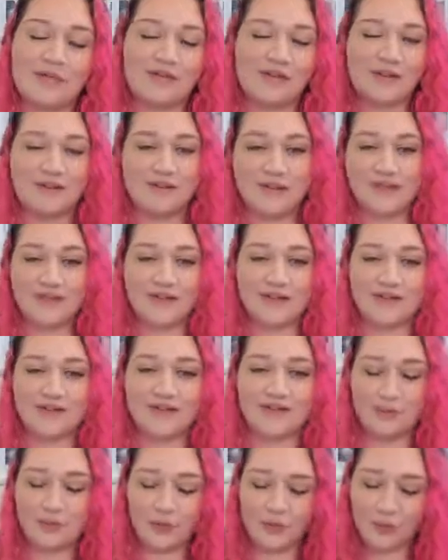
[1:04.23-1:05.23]
can be really
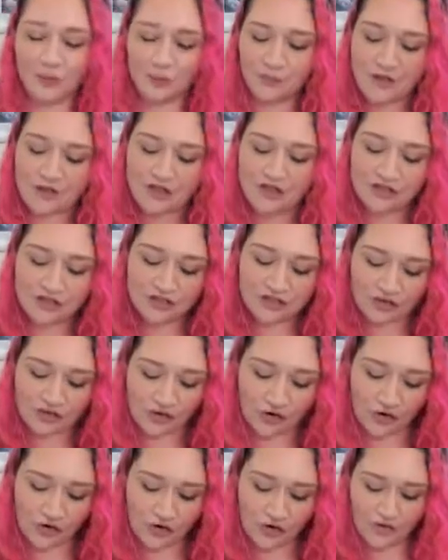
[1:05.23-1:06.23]
simple.
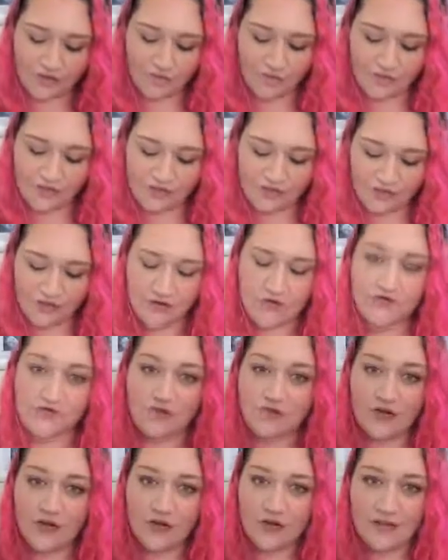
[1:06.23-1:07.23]
So the very
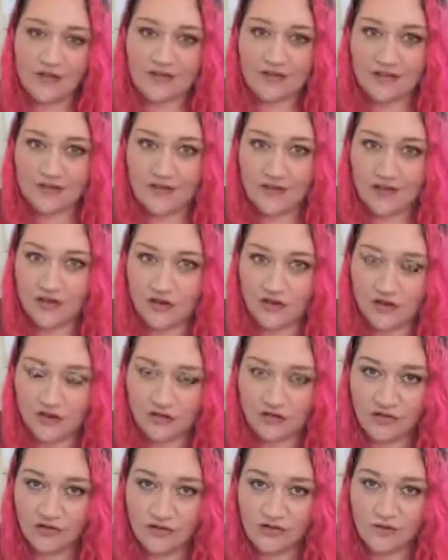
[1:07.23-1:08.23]
first thing you
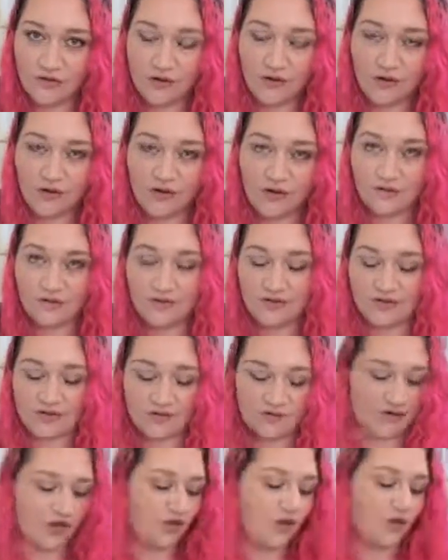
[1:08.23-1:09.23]
can do if you are in
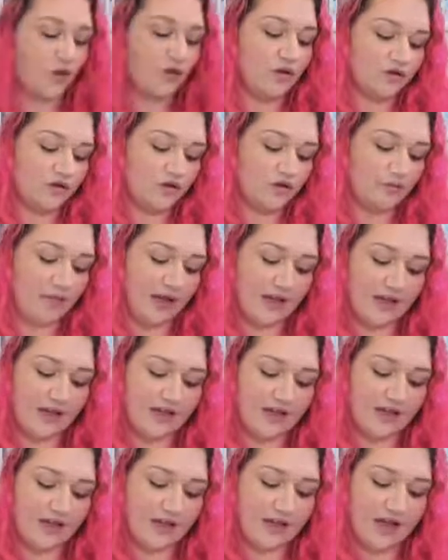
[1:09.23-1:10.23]
business and you want to
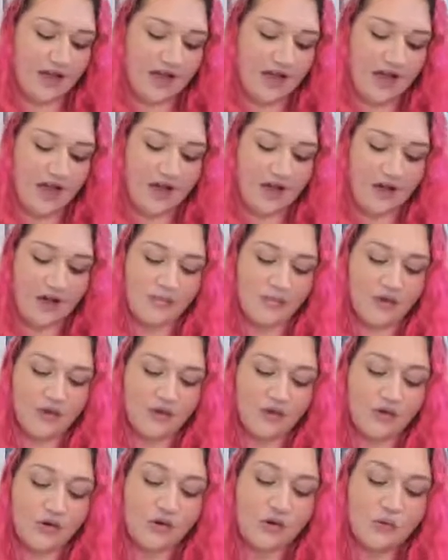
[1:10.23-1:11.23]
make
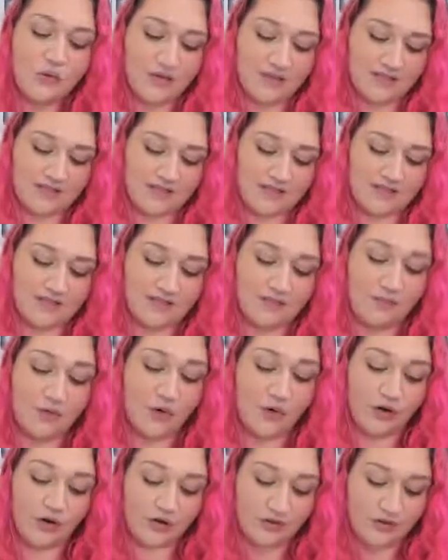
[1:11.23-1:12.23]
your business
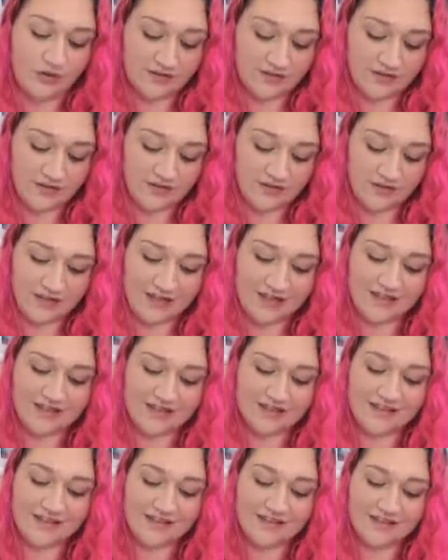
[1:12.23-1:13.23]
more inclusive
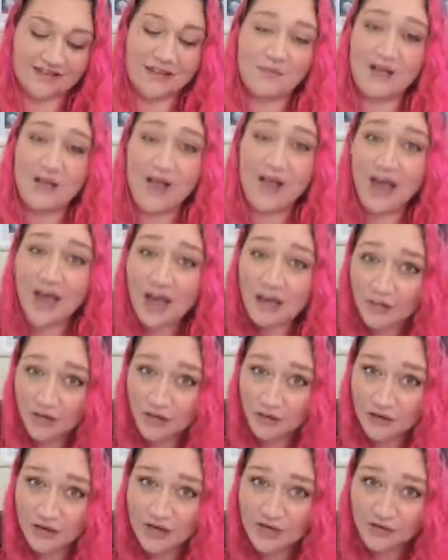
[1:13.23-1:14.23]
is something I
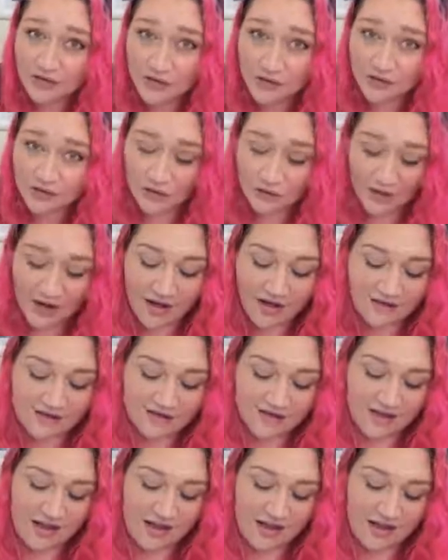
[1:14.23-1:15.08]
have already talked about